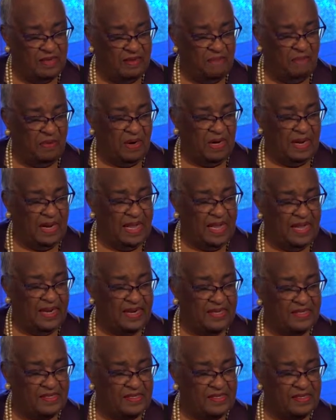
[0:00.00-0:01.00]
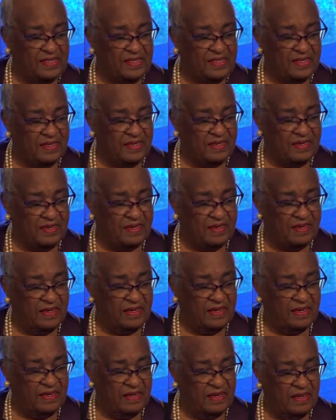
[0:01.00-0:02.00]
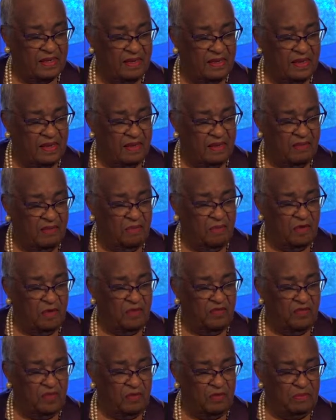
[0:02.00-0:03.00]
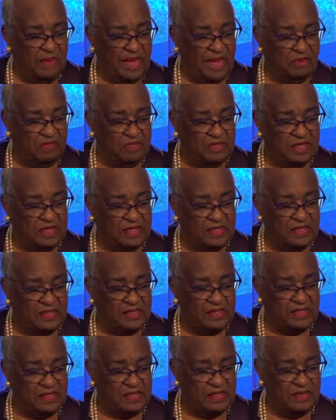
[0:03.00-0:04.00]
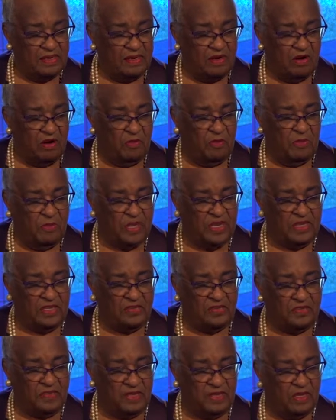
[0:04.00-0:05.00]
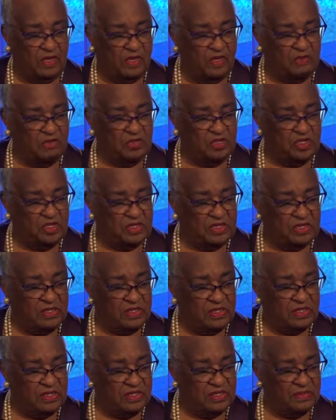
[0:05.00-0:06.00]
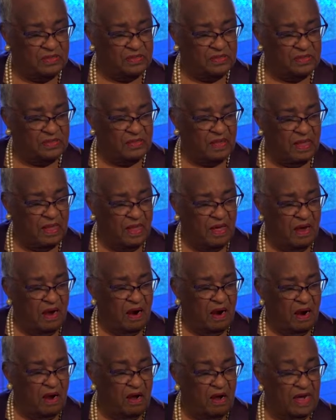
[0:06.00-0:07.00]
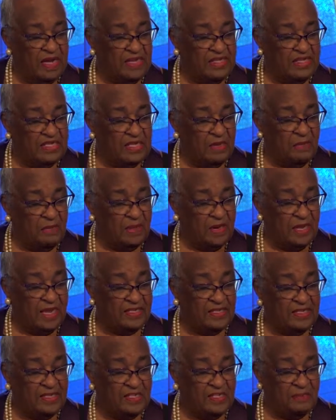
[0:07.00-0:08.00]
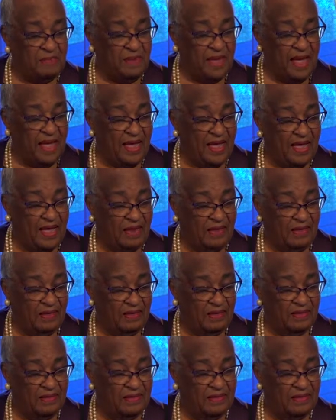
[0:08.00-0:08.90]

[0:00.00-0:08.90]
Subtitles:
planets, beautiful mountains, or peaceful oceans, or as simple as a smile,